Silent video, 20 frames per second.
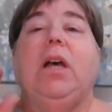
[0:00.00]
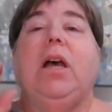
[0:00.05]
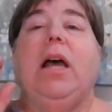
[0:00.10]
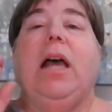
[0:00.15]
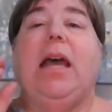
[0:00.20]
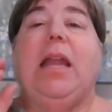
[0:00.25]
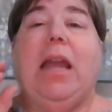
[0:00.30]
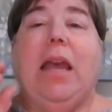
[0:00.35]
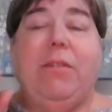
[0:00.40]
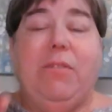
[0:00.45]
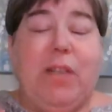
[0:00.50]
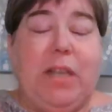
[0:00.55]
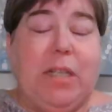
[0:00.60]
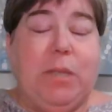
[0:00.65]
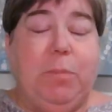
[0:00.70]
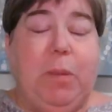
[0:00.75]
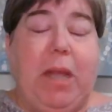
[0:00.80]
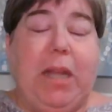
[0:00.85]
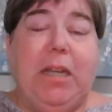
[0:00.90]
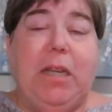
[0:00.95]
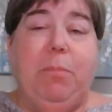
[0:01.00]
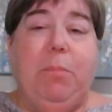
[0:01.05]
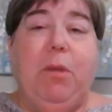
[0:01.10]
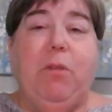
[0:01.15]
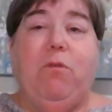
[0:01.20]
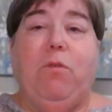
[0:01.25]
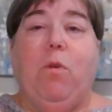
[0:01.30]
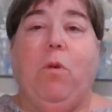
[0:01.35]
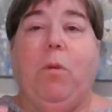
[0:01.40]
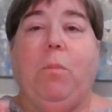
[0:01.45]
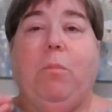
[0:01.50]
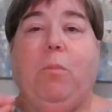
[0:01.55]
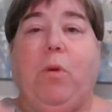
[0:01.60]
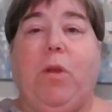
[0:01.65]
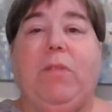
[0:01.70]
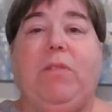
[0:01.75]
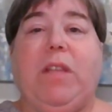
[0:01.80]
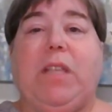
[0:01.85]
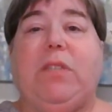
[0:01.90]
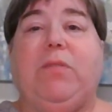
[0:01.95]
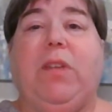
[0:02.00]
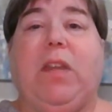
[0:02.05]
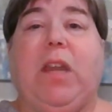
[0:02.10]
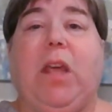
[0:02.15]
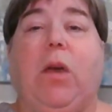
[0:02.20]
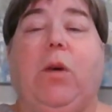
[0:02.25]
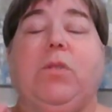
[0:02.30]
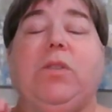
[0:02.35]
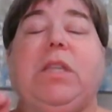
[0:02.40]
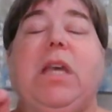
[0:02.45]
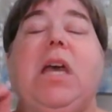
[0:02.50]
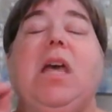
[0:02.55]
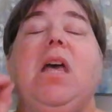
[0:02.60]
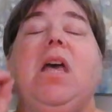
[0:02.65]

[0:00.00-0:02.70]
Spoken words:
and I've explained it before in previous videos,